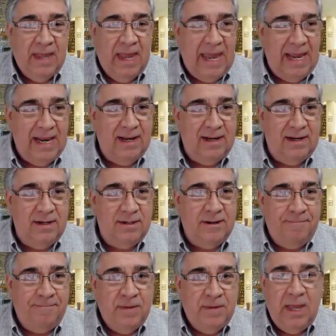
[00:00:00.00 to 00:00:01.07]
And
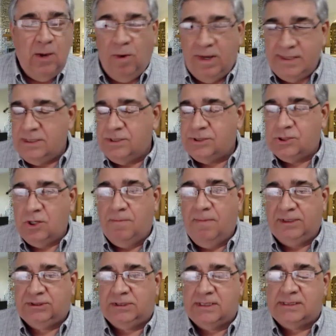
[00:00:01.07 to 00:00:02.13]
it wasn't so
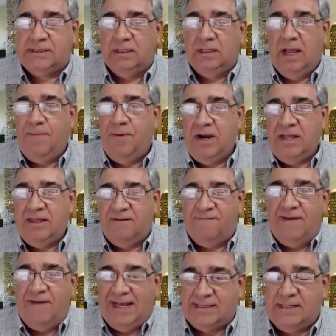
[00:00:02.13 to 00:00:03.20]
much the celebrity that
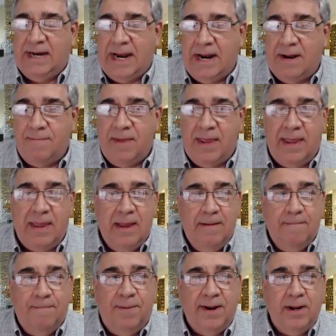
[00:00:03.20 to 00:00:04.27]
fascinated me,
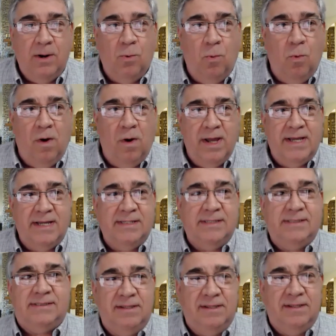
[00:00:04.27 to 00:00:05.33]
but it
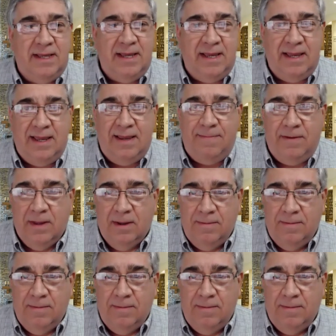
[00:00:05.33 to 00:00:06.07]
was the,